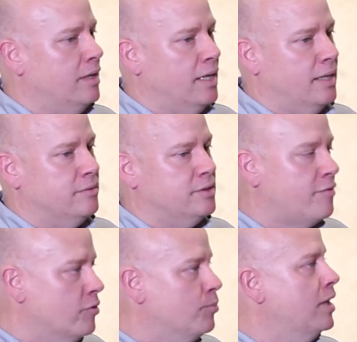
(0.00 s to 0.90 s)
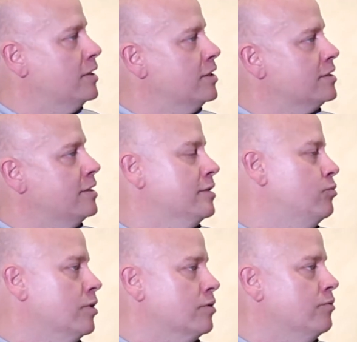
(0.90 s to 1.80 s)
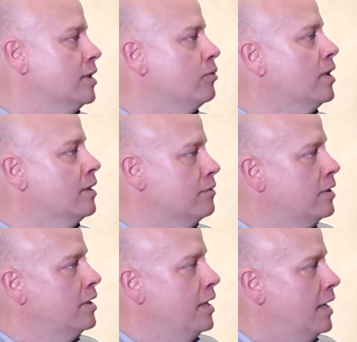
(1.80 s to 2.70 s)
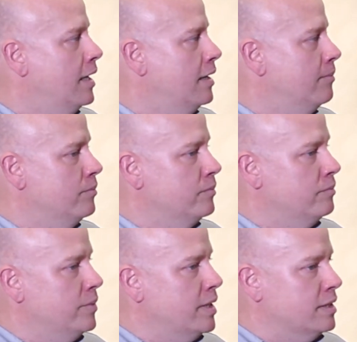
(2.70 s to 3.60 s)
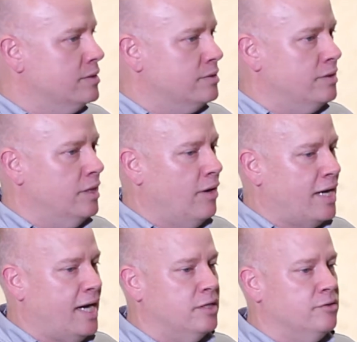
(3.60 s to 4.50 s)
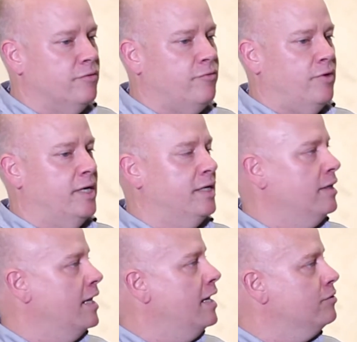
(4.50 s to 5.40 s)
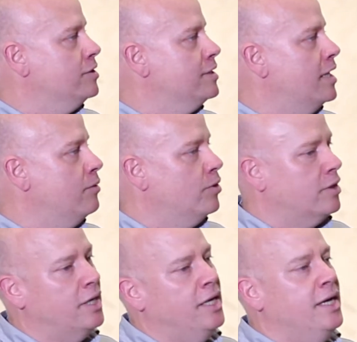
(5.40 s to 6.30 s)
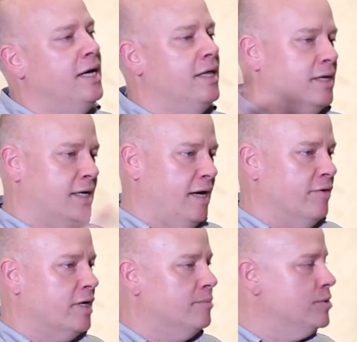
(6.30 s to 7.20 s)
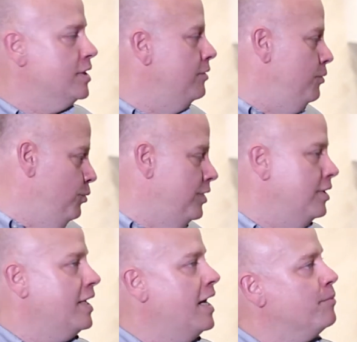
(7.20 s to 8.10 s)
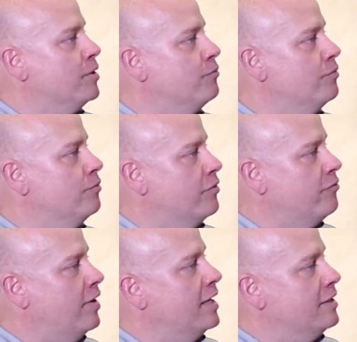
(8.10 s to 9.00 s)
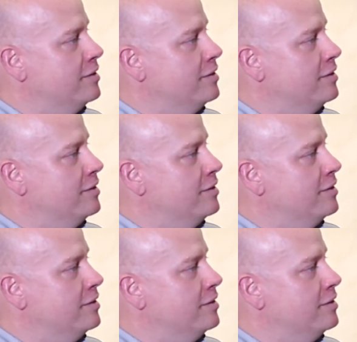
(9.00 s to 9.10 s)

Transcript: on several projects, and it's worked really well because, I kind of do the front end layout design work, and then Kevin comes in with the cabinet refined